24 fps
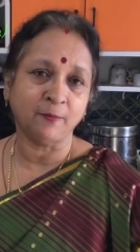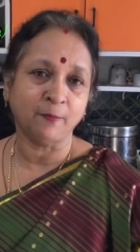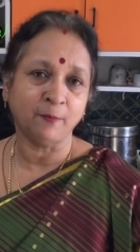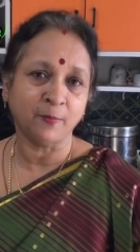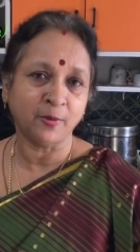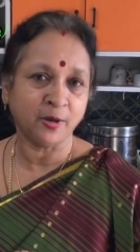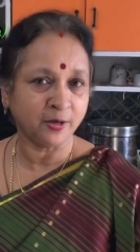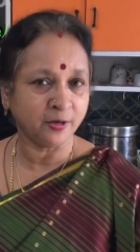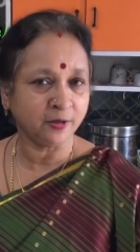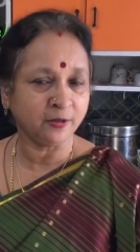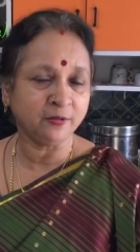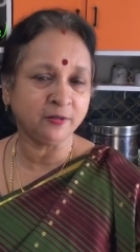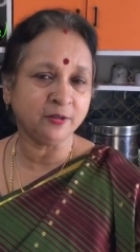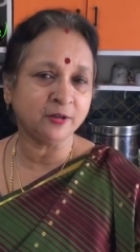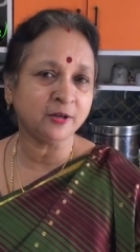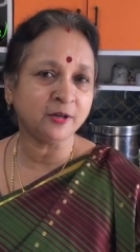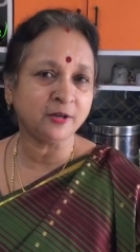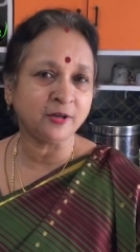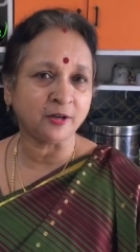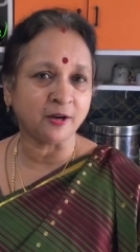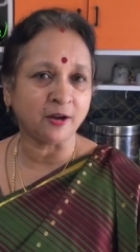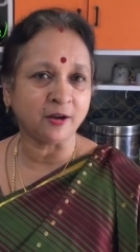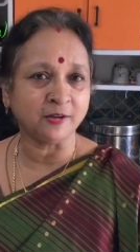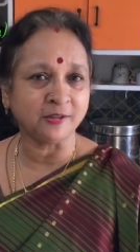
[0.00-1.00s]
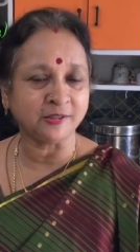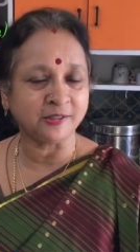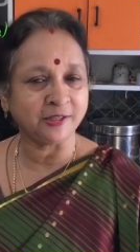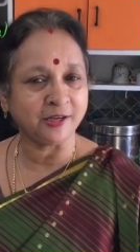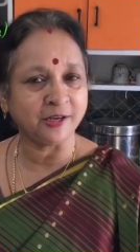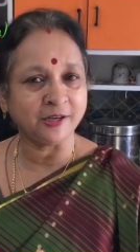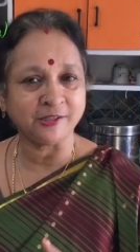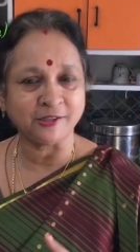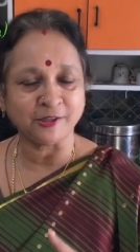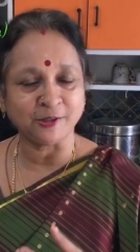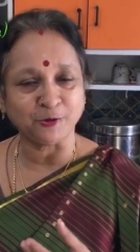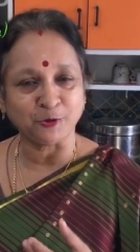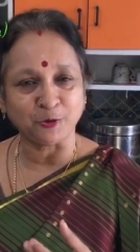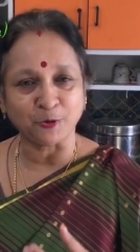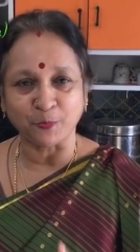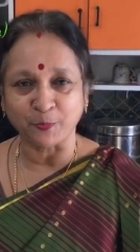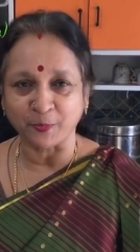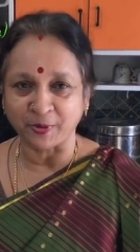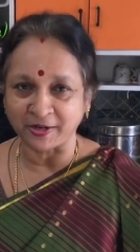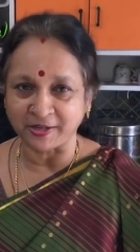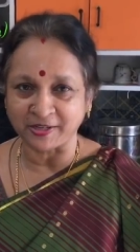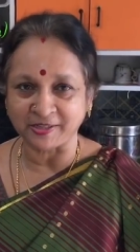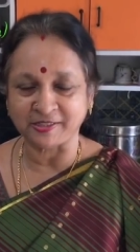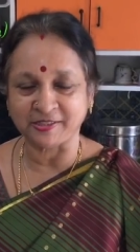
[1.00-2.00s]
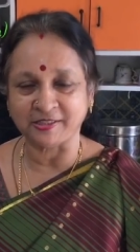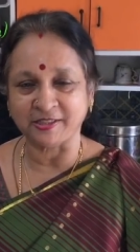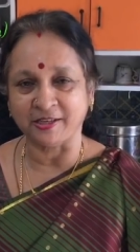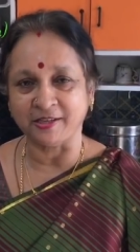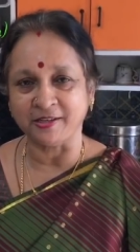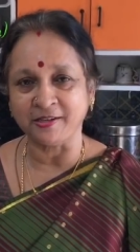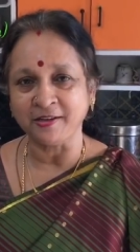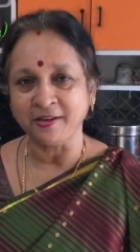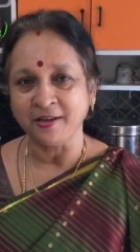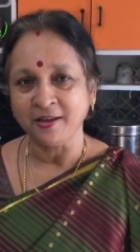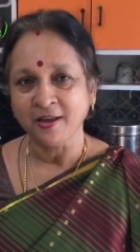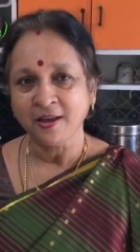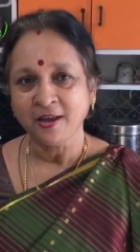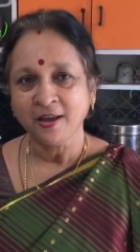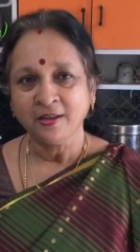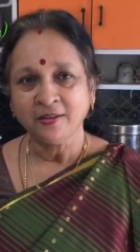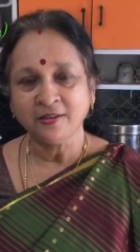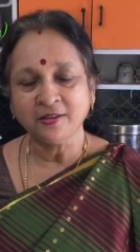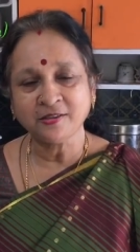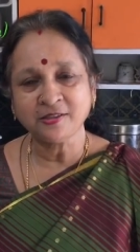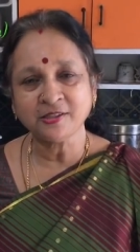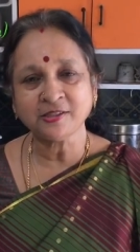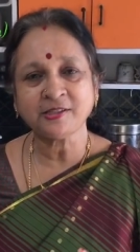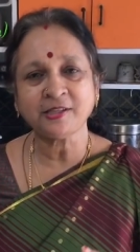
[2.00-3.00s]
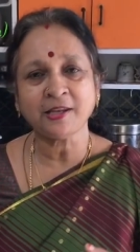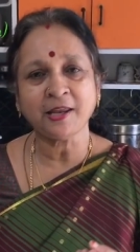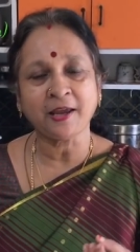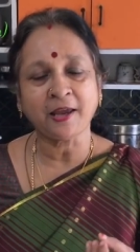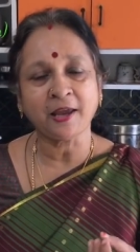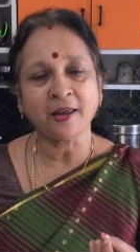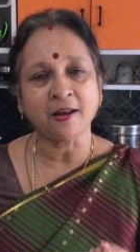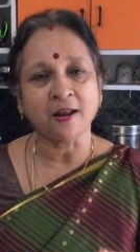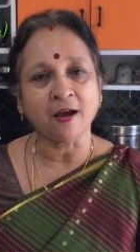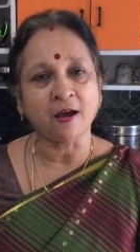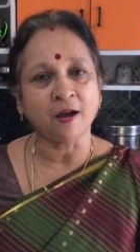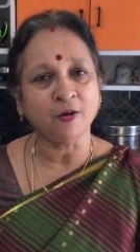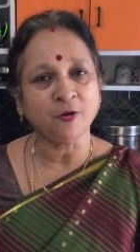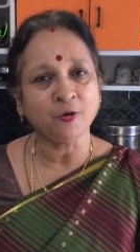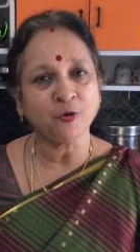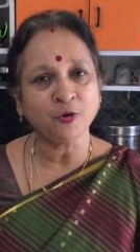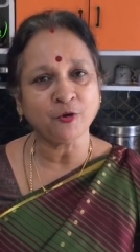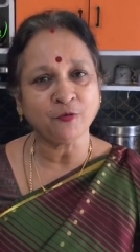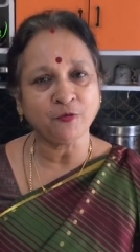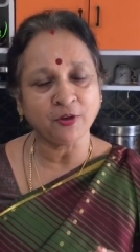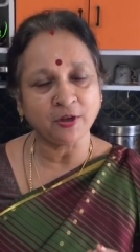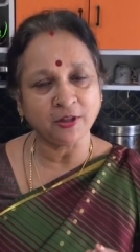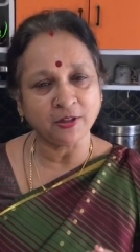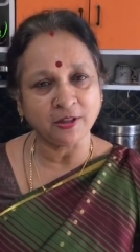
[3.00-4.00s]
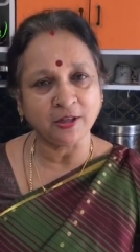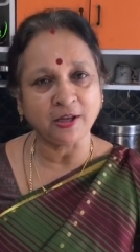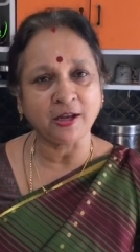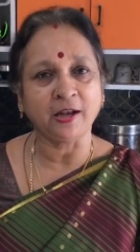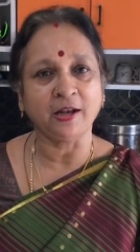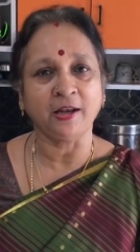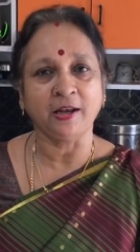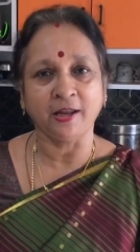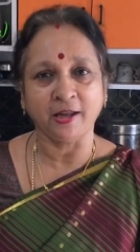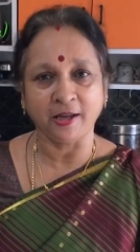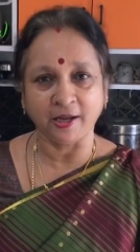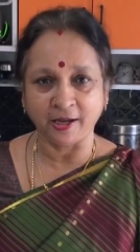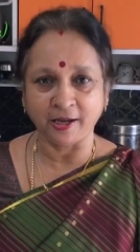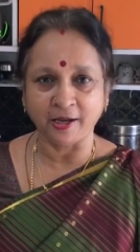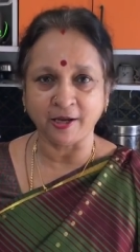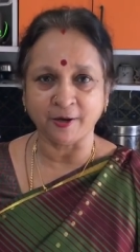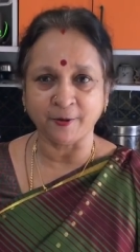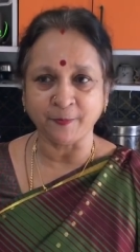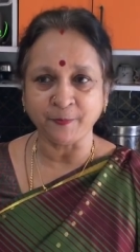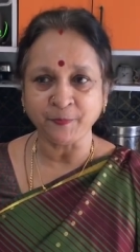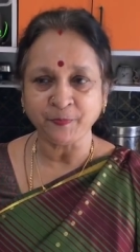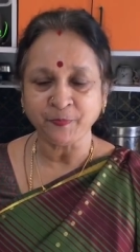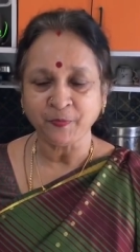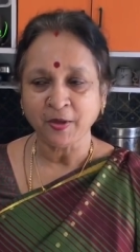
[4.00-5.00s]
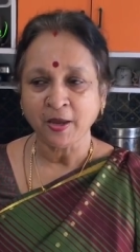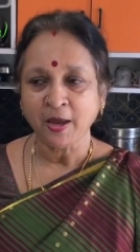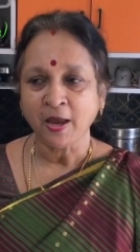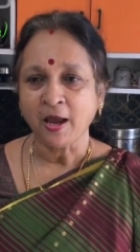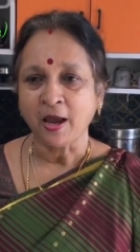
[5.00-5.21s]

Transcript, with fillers: Marundu translates into medicine. This is like an Ayurvedic Lehiyam,